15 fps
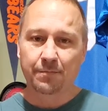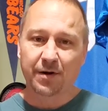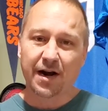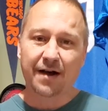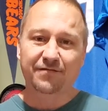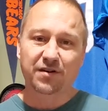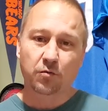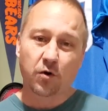but
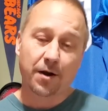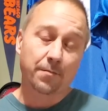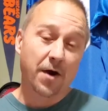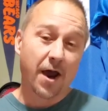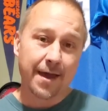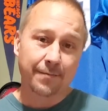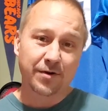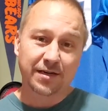after what
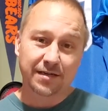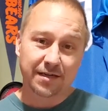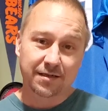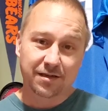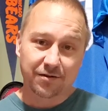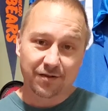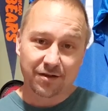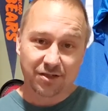Miami did
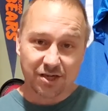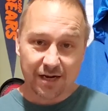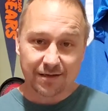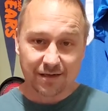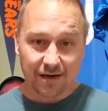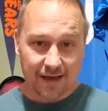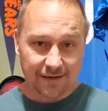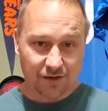to the Jets
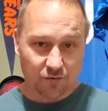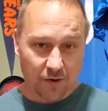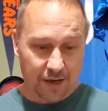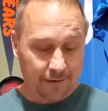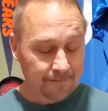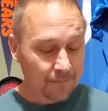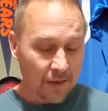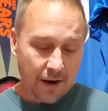last
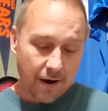week,